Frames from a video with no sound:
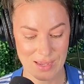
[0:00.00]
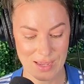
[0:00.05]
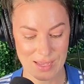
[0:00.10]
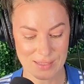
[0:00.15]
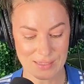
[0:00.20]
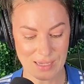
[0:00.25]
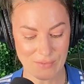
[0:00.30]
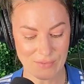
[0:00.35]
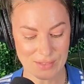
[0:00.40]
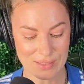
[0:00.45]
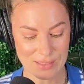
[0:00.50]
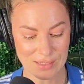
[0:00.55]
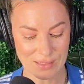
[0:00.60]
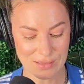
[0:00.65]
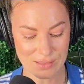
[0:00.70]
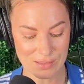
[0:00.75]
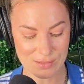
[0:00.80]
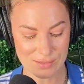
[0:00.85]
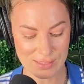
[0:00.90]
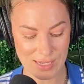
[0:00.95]
It's obviously a
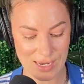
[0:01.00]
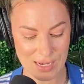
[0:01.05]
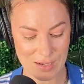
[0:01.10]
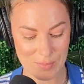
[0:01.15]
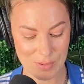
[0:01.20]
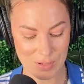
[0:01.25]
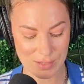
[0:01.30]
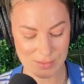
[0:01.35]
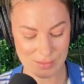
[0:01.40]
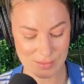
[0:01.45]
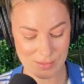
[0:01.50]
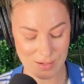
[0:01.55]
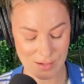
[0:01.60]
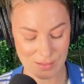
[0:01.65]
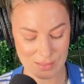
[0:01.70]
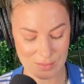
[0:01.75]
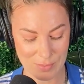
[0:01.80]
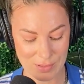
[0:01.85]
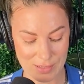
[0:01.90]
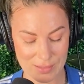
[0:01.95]
little dated because it
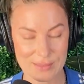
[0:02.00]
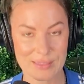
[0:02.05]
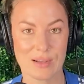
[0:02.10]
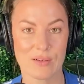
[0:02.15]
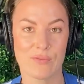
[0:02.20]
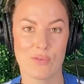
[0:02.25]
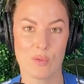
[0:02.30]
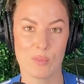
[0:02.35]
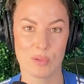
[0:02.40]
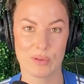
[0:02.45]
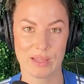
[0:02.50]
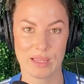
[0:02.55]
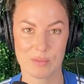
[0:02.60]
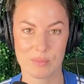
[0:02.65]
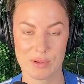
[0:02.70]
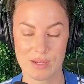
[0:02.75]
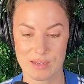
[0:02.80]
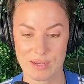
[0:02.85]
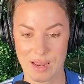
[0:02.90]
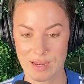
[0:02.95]
talks about a cell phone plan
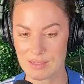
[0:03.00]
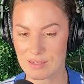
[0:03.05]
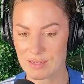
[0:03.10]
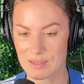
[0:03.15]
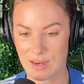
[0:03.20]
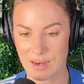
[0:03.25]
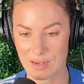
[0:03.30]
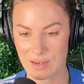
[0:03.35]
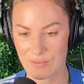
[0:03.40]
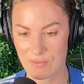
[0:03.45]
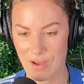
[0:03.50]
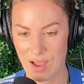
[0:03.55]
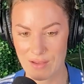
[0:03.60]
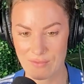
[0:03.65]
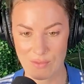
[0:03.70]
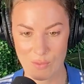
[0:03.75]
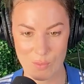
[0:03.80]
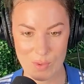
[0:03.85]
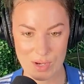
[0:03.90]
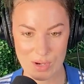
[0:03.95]
being
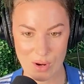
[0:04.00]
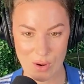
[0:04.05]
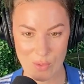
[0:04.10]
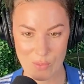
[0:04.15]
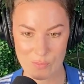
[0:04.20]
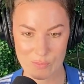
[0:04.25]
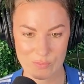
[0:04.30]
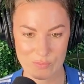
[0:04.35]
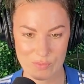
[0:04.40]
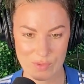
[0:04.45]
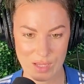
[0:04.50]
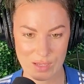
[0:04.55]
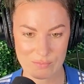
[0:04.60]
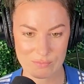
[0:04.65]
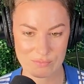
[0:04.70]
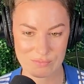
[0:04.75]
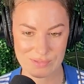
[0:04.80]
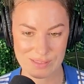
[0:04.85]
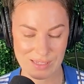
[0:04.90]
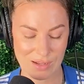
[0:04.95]
1995, and we know that
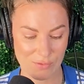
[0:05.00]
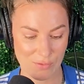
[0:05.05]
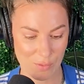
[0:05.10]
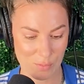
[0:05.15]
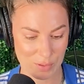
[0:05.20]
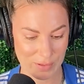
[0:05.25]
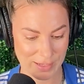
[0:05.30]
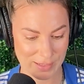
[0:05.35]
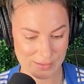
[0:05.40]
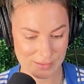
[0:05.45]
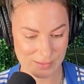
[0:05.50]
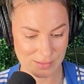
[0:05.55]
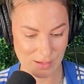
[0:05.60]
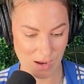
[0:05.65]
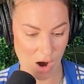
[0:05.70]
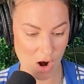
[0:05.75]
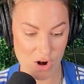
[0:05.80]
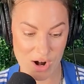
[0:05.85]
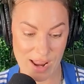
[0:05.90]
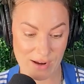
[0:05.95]
cell phone plans
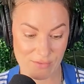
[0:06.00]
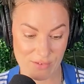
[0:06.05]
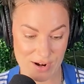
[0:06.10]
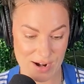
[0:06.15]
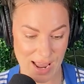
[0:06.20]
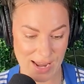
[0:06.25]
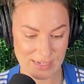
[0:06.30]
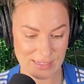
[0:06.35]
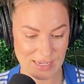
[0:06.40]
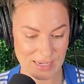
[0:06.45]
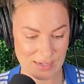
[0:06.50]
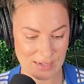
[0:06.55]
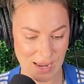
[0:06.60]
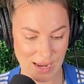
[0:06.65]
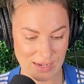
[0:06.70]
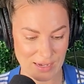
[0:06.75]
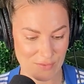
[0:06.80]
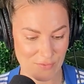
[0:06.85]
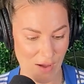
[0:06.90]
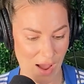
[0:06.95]
are never
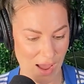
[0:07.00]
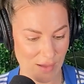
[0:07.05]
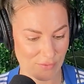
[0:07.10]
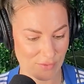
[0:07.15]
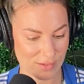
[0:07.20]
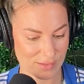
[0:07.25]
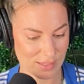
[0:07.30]
1995.